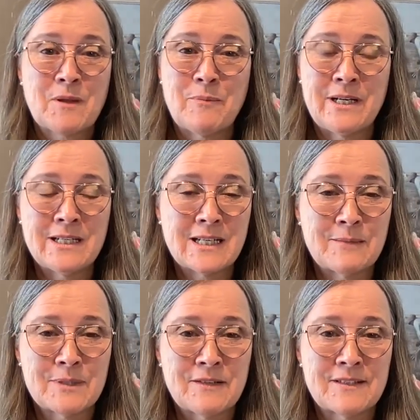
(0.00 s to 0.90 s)
many
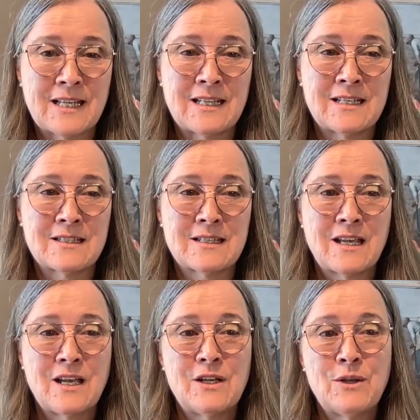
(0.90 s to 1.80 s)
times I've said this,
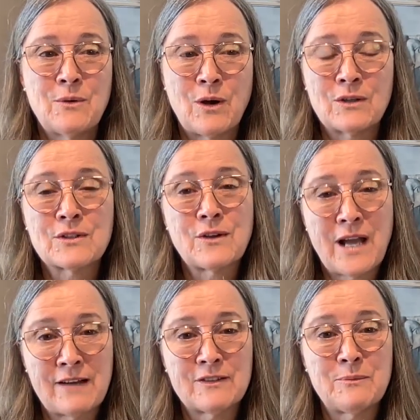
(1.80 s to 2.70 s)
you also
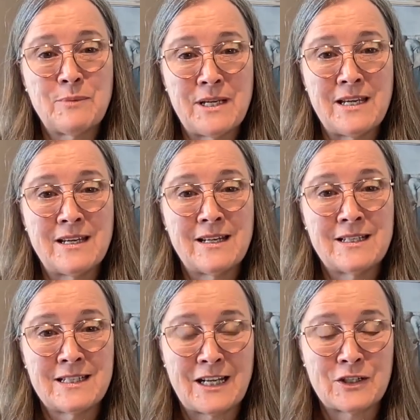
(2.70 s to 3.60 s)
have to be
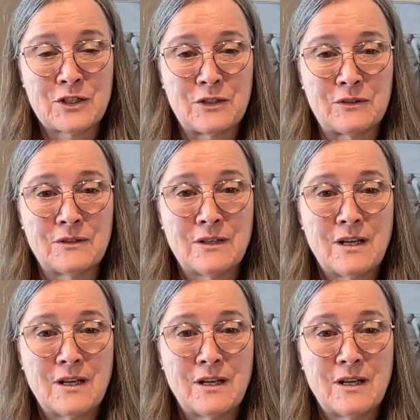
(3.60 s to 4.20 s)
intentional.